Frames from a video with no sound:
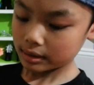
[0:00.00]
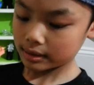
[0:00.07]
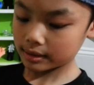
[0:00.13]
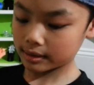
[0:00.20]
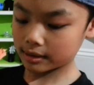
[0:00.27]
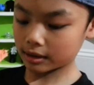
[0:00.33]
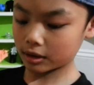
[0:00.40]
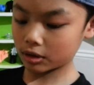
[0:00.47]

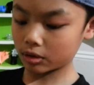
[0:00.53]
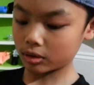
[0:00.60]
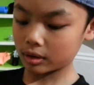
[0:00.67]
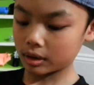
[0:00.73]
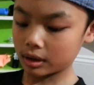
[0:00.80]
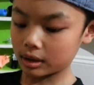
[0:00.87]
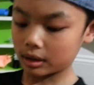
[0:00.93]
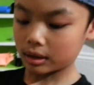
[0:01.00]
So
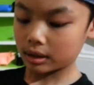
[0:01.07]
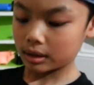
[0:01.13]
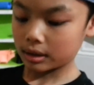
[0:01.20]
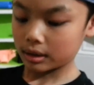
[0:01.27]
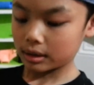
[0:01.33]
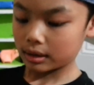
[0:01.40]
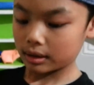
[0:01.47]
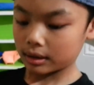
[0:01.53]

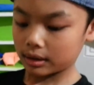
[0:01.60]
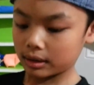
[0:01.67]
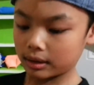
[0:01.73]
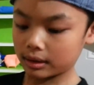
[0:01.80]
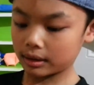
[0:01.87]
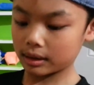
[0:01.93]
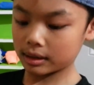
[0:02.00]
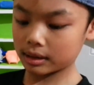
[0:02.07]

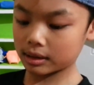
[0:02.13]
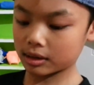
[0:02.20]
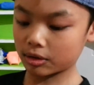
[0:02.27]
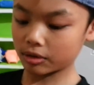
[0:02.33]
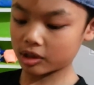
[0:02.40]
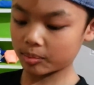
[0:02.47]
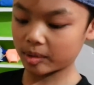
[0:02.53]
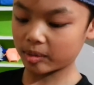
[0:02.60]
this is
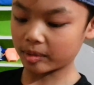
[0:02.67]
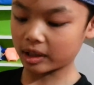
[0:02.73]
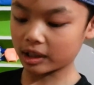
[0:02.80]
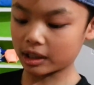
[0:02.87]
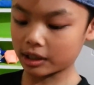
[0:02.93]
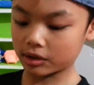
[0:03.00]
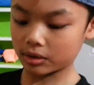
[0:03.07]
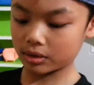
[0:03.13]
going to be my
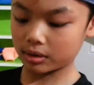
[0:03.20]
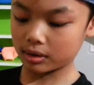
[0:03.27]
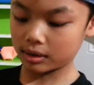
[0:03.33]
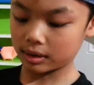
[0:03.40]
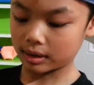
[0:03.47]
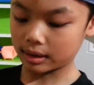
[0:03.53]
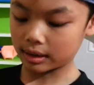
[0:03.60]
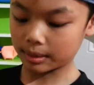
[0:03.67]
last
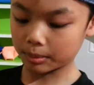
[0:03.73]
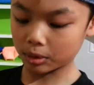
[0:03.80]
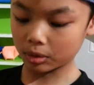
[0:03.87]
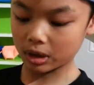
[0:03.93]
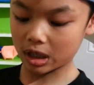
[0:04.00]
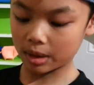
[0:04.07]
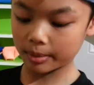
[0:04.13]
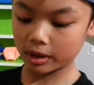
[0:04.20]

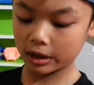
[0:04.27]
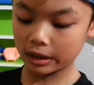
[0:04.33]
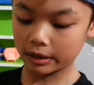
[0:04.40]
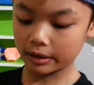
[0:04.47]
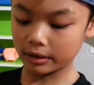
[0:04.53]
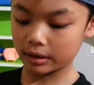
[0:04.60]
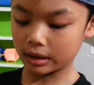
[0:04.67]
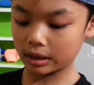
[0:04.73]
origami
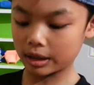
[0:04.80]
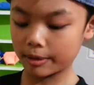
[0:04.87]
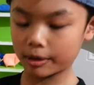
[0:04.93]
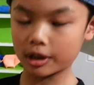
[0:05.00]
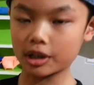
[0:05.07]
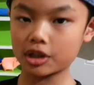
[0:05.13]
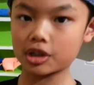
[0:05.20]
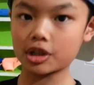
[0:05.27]
that I'm
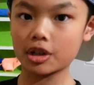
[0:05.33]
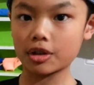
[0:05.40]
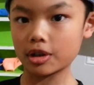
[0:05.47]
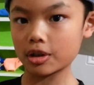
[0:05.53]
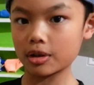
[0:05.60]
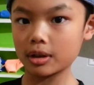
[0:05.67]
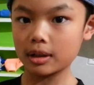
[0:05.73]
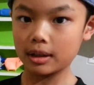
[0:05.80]
going to show
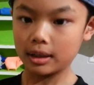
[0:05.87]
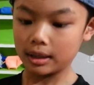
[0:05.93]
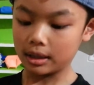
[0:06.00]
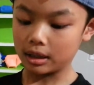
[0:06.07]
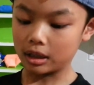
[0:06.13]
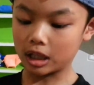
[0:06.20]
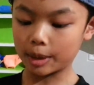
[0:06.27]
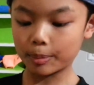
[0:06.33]
you.
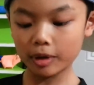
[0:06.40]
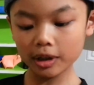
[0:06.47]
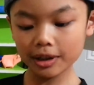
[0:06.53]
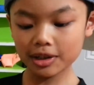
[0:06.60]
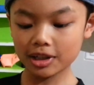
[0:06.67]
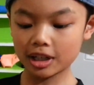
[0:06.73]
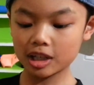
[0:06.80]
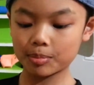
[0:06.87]
I
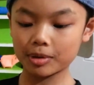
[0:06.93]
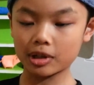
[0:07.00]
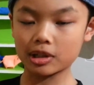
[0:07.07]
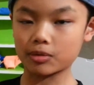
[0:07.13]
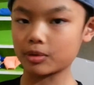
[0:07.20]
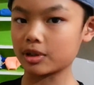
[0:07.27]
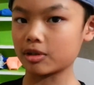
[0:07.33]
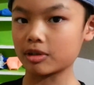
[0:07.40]
apologize
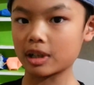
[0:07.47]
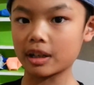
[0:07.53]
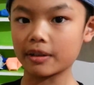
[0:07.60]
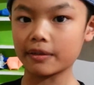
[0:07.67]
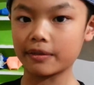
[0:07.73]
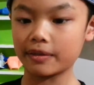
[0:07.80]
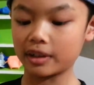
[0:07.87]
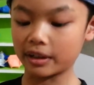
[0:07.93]
because we don't
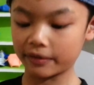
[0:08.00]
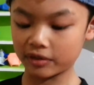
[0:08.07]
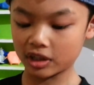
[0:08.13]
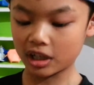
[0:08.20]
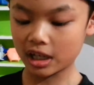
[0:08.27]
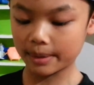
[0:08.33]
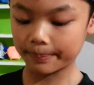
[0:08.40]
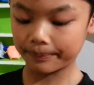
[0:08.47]
have enough
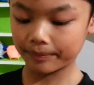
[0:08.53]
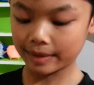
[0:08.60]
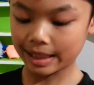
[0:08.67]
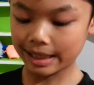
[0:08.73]
time.